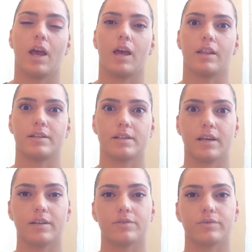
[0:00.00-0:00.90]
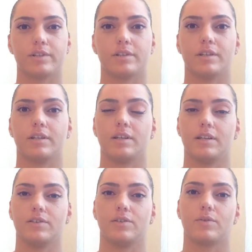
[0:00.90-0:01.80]
And the second reason
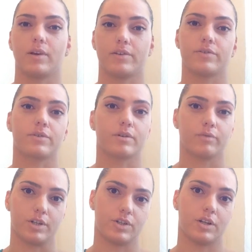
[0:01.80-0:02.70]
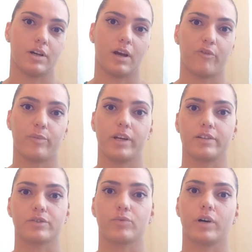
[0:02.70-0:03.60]
is to answer a question I've been
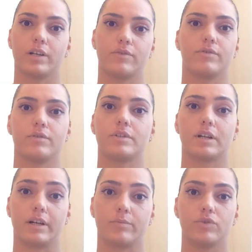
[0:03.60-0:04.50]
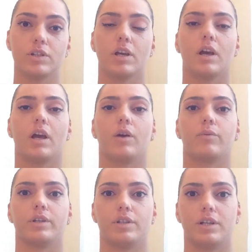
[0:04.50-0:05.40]
asked quite a few times,
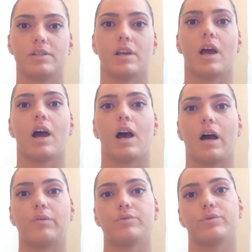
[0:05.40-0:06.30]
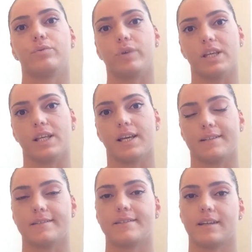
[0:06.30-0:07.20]
which is how do we
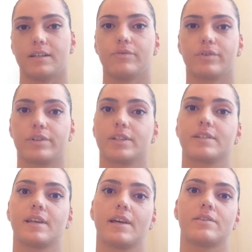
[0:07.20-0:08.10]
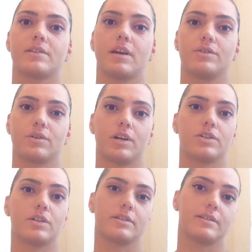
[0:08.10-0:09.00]
at Study for Success
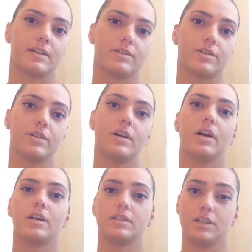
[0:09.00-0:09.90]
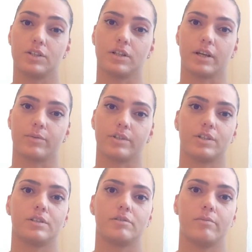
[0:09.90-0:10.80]
Educational Center teach
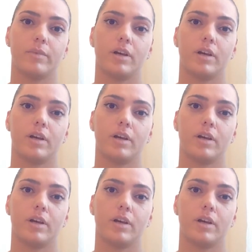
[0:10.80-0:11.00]
languages?